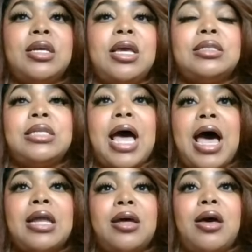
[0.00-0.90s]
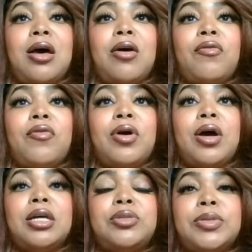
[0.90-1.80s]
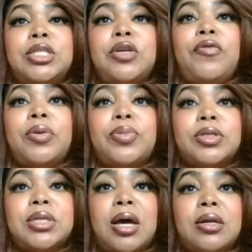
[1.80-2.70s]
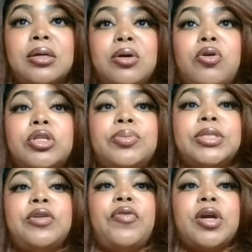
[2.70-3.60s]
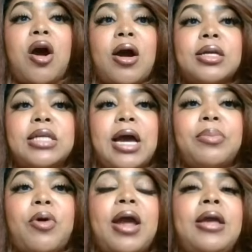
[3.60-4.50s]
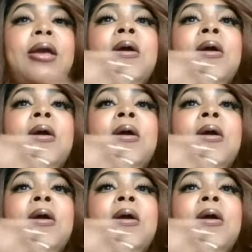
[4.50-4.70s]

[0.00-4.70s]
inside of a specific persona or specific archetype, right?